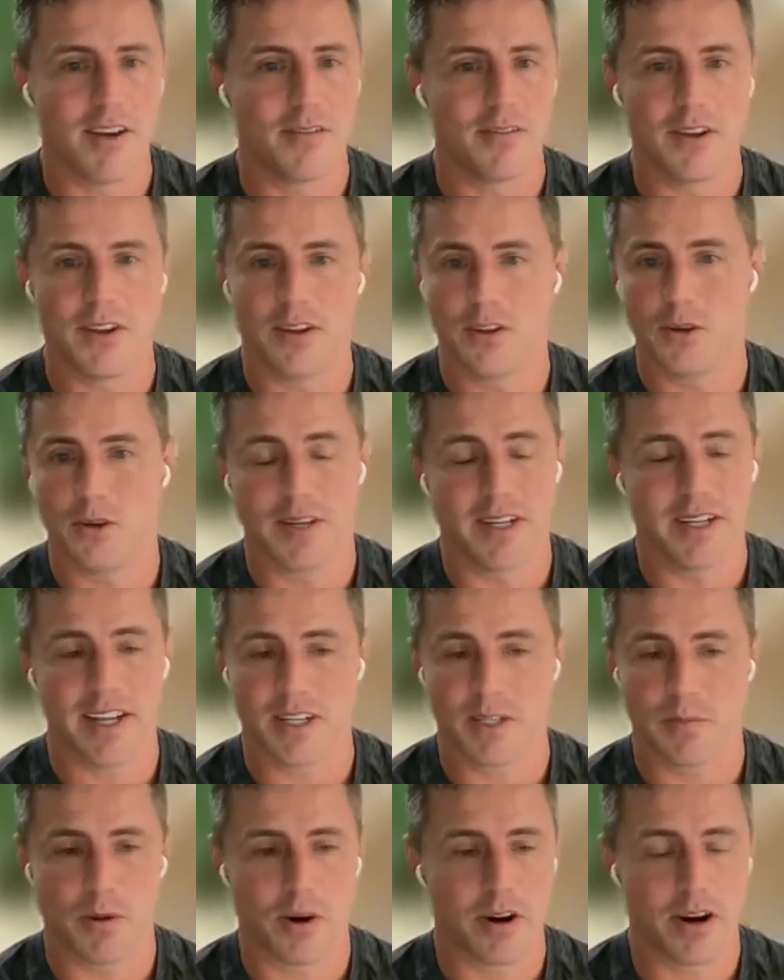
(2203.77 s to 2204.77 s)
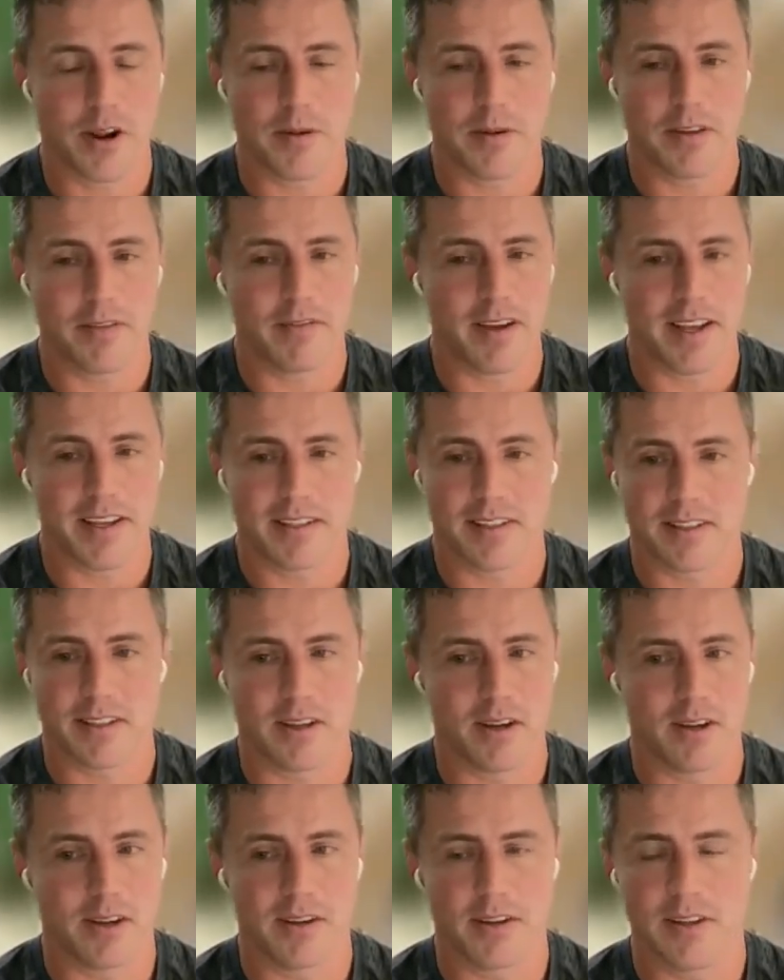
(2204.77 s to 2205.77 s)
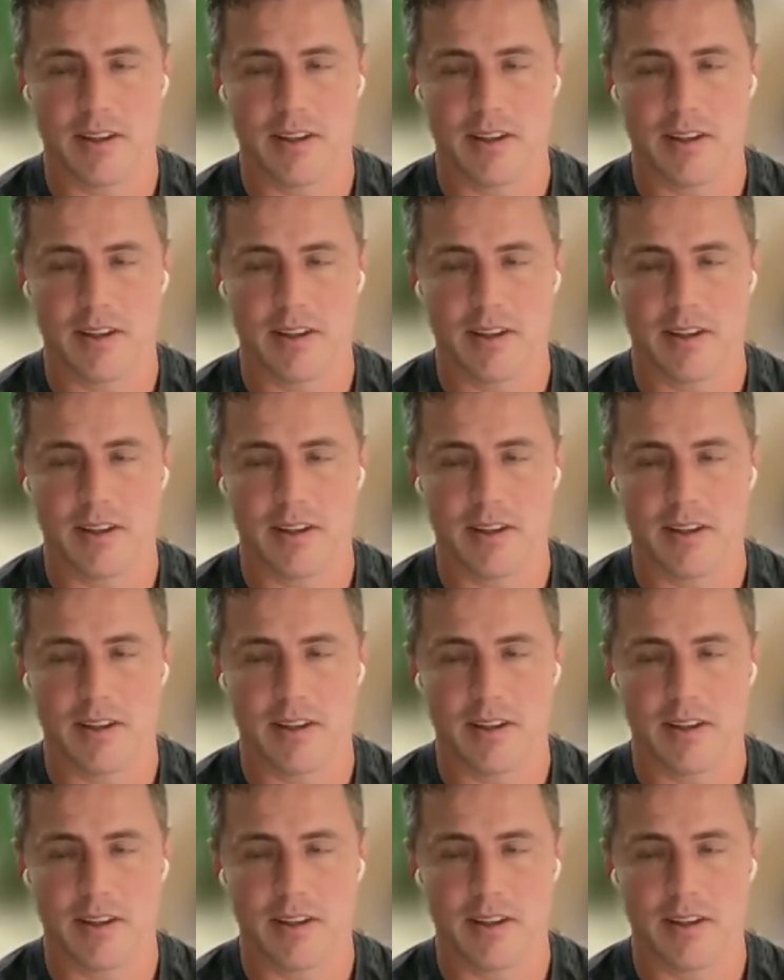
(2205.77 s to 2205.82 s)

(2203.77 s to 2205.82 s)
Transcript: For you doing next programming phase.